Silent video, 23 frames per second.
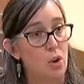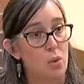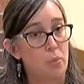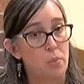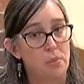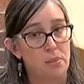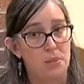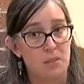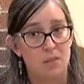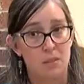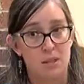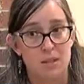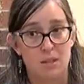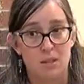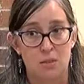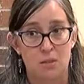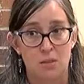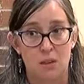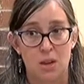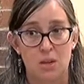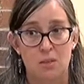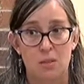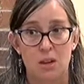open space and
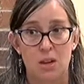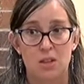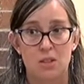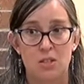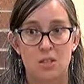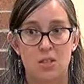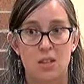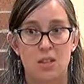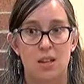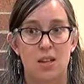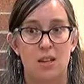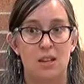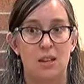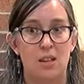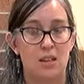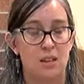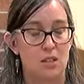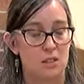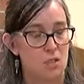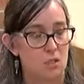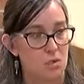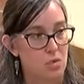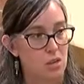recreation land and
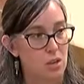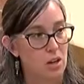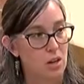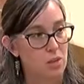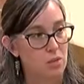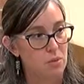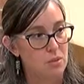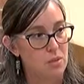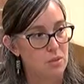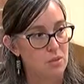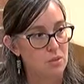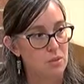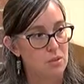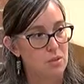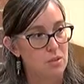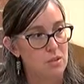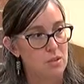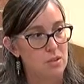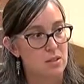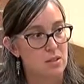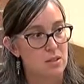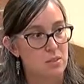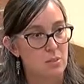historic
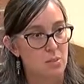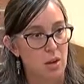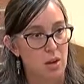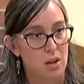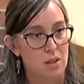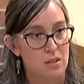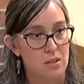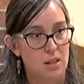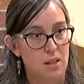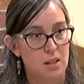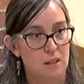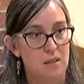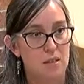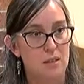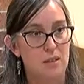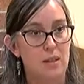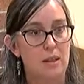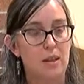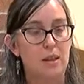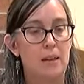resources projects.